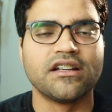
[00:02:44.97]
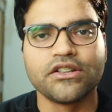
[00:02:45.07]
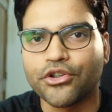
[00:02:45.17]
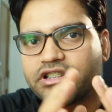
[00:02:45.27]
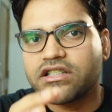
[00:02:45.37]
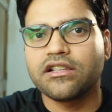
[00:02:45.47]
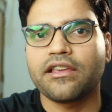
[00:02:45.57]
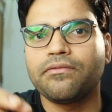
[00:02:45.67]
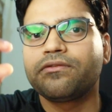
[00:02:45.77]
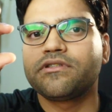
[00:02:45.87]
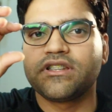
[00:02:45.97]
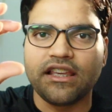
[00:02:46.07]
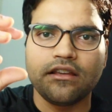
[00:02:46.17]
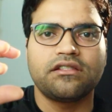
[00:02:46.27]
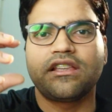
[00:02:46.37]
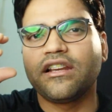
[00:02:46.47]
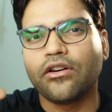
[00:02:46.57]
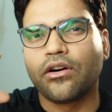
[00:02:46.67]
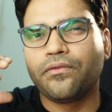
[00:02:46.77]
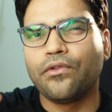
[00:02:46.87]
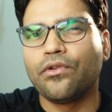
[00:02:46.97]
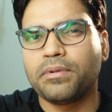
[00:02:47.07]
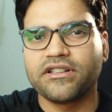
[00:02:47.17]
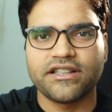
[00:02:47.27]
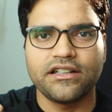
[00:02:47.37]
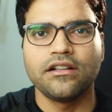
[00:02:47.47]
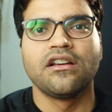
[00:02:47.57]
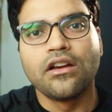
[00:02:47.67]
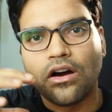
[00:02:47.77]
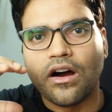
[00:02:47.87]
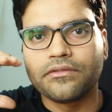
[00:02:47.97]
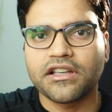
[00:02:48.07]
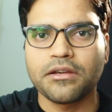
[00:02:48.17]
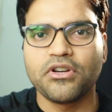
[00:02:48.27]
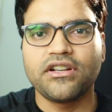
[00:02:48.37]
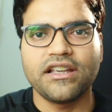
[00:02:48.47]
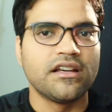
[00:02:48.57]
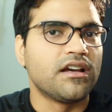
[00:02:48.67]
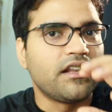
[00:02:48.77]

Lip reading: You're just like seeing 3 or 4% of the community.